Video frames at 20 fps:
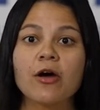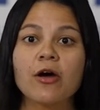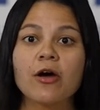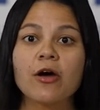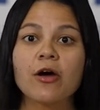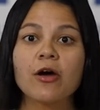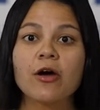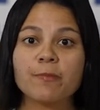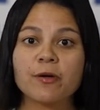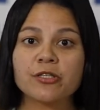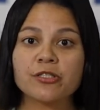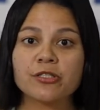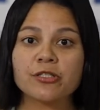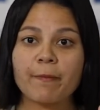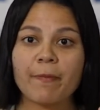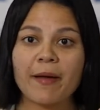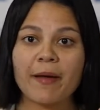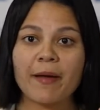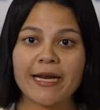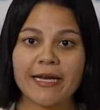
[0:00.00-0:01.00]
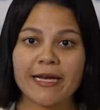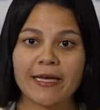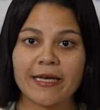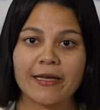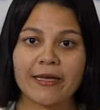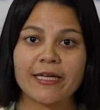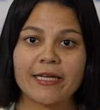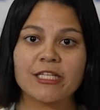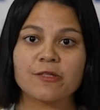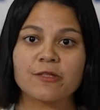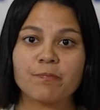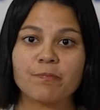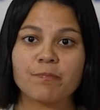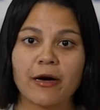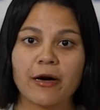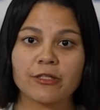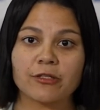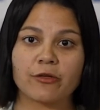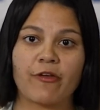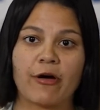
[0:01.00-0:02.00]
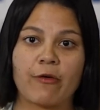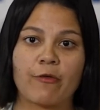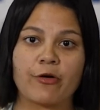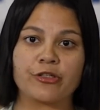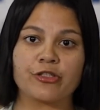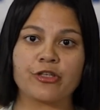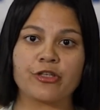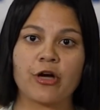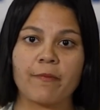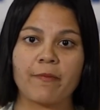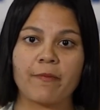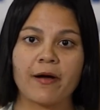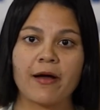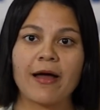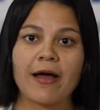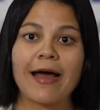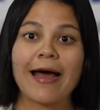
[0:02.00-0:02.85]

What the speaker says: responsibility is part of our job,